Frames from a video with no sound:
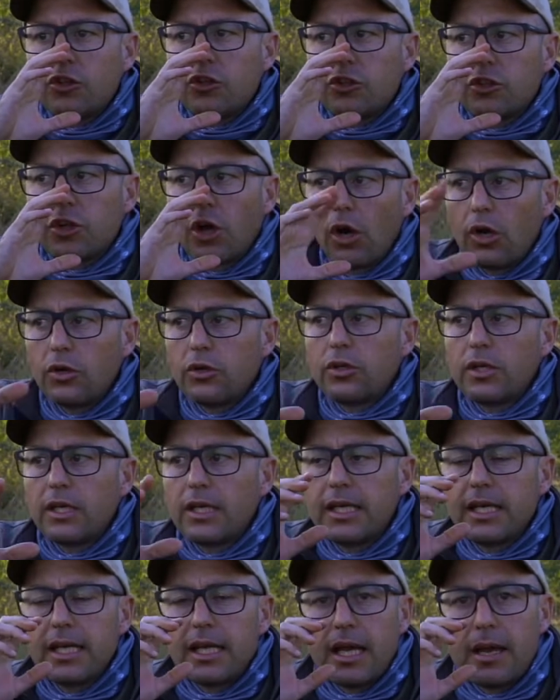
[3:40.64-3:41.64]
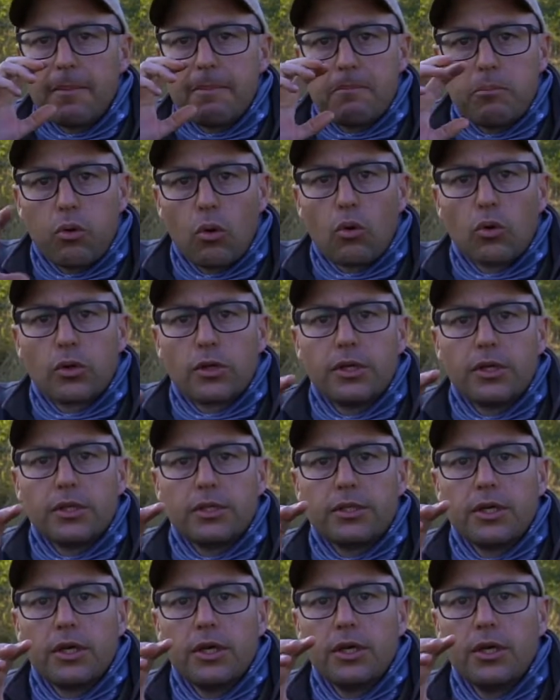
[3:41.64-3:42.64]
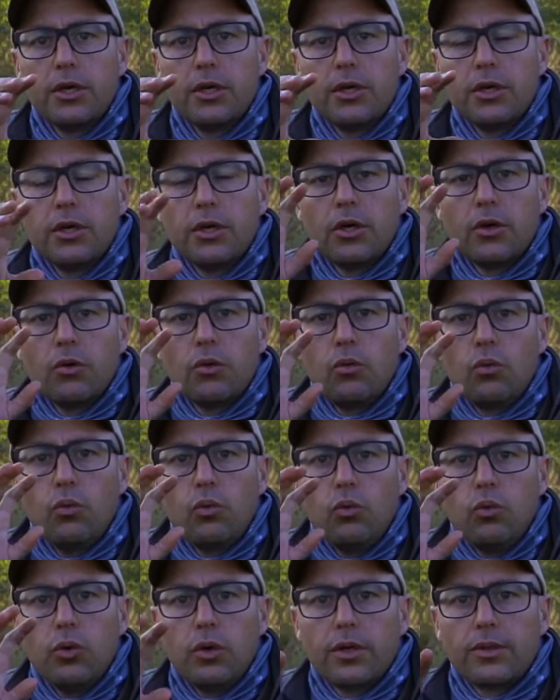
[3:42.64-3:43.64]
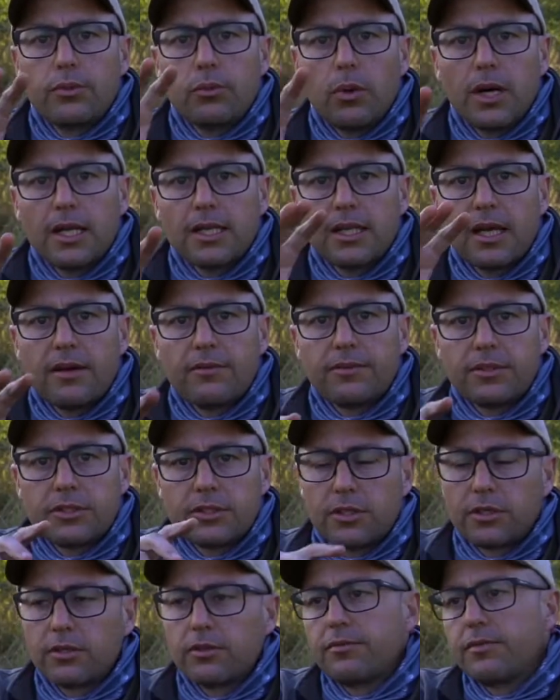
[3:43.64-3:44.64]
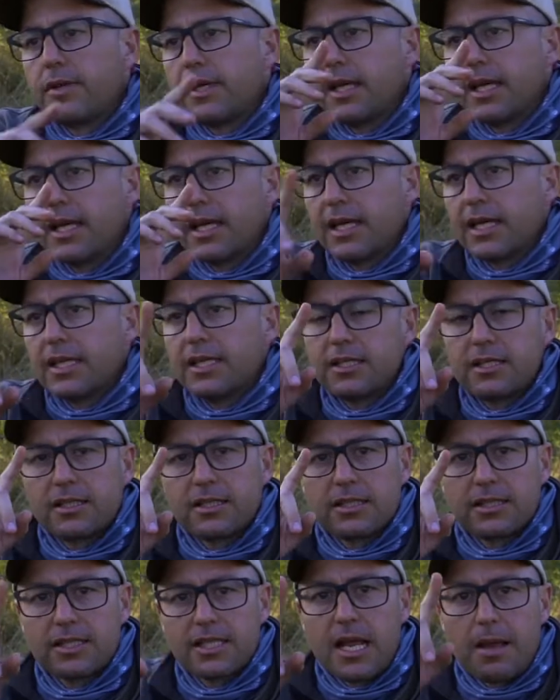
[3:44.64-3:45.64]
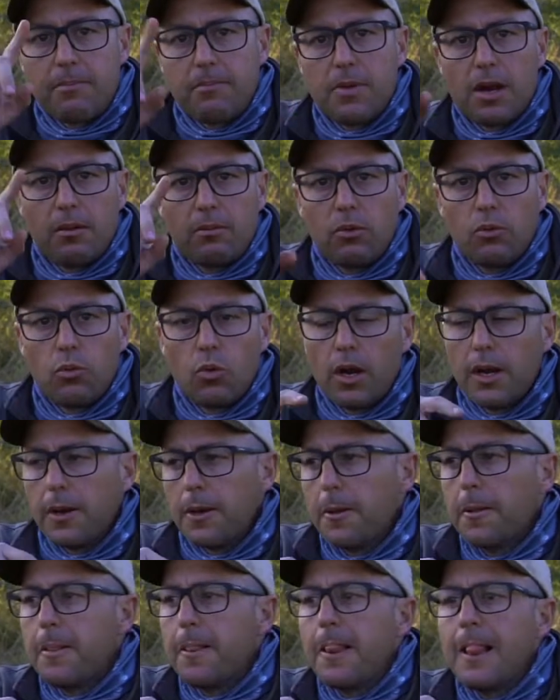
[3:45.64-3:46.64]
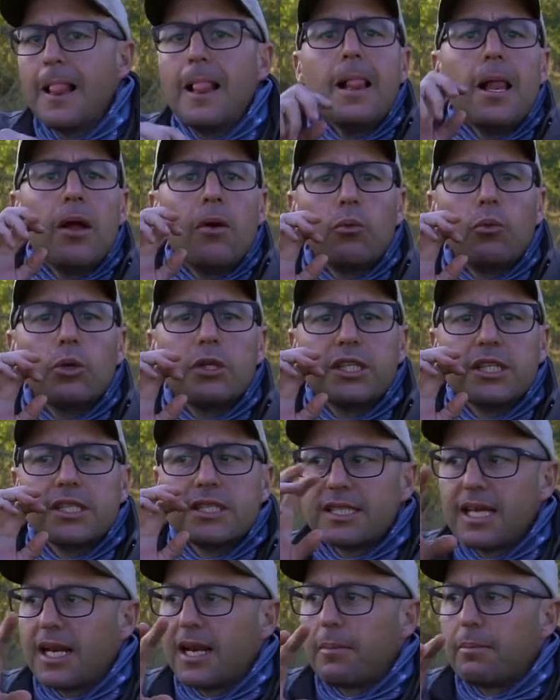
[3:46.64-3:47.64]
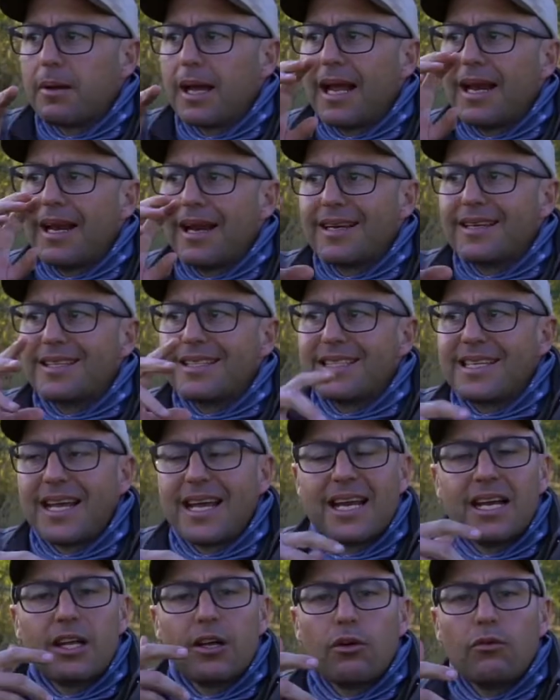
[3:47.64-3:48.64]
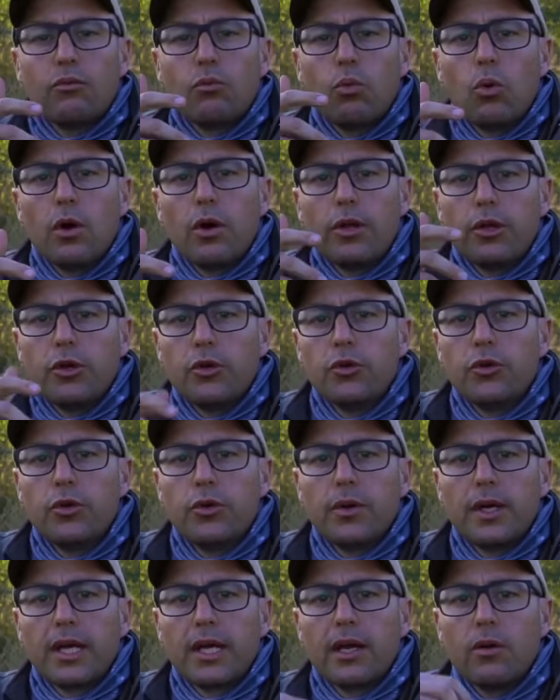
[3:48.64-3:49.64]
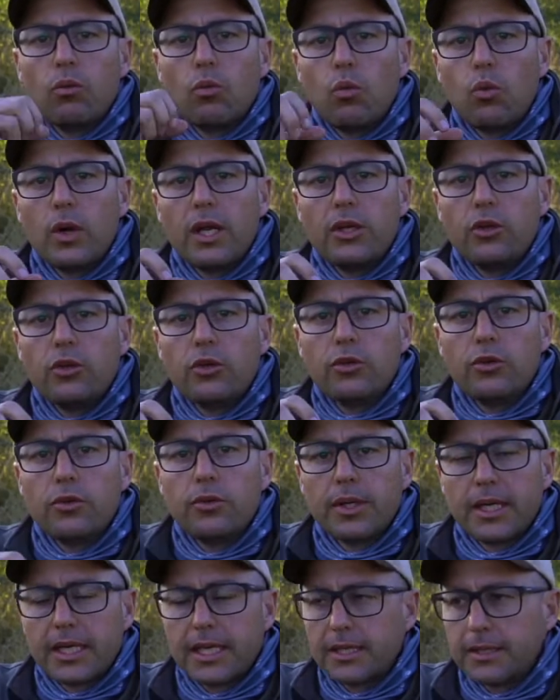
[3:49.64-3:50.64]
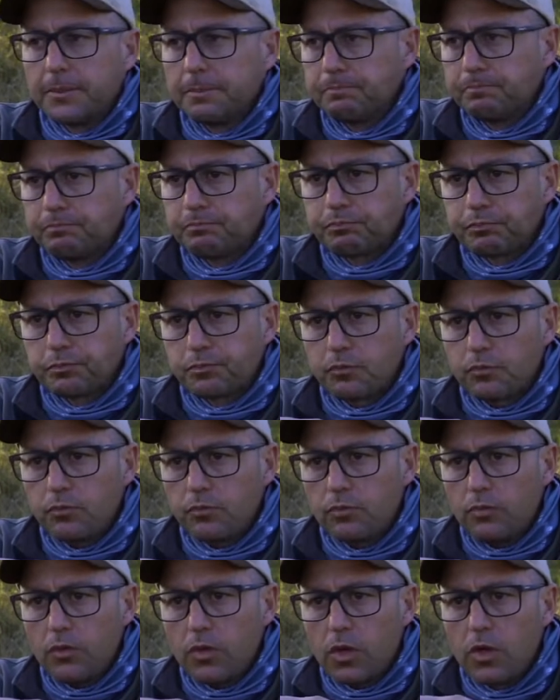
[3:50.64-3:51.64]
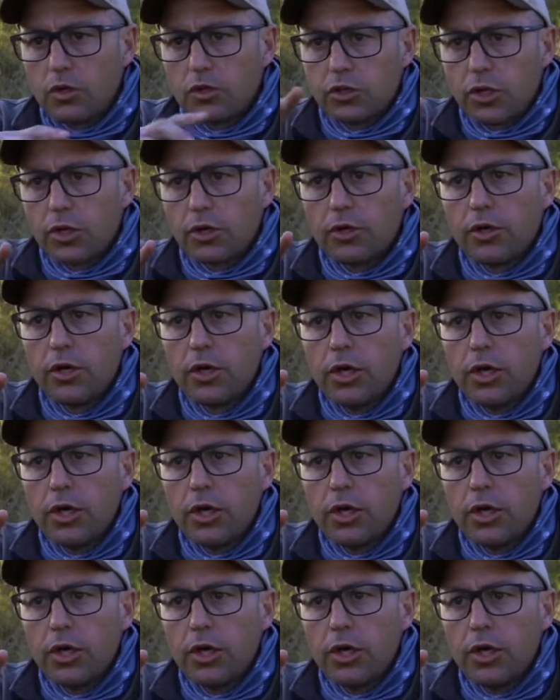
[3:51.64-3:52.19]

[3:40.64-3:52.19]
totally important with wildlife photography is step number 1, which is setup and understanding of what you're doing and when you're doing it. So